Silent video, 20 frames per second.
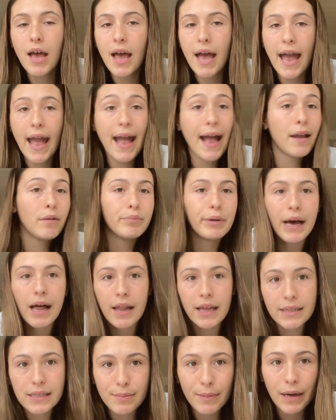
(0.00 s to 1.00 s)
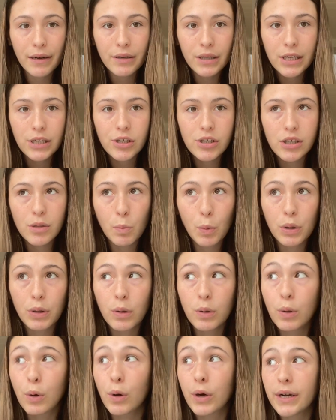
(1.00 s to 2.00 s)
and balance my relationship with
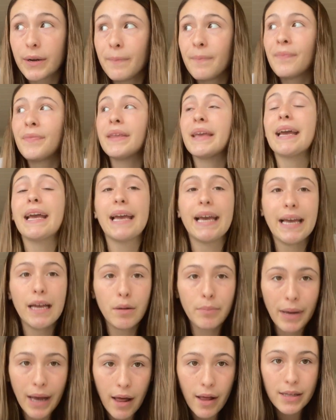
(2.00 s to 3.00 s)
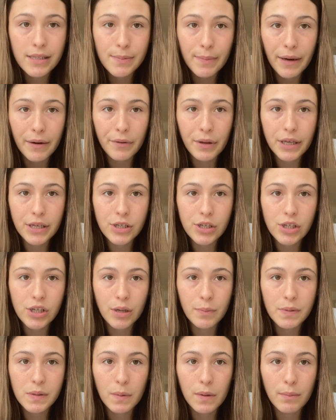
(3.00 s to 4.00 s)
the Lord and balance my
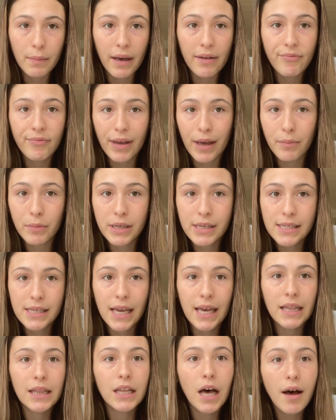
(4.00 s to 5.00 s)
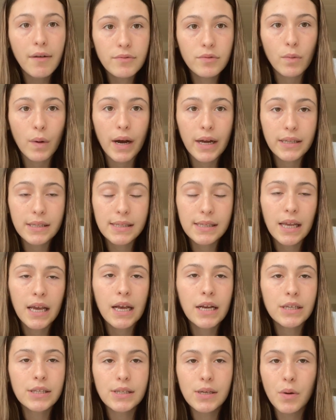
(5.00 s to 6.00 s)
relationships with my families and loved ones.
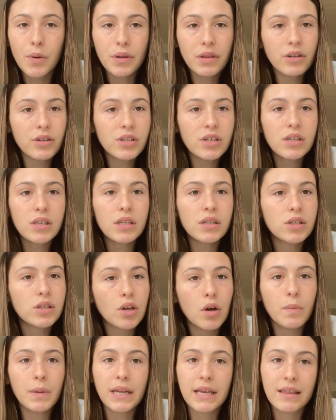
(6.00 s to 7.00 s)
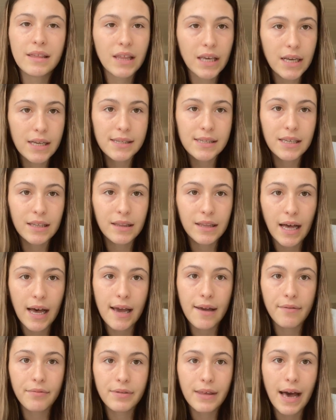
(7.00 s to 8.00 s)
So there's just so many things in
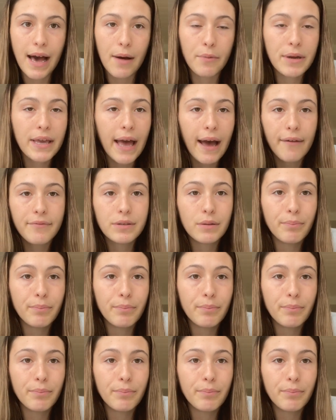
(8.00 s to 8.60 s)
life that we have to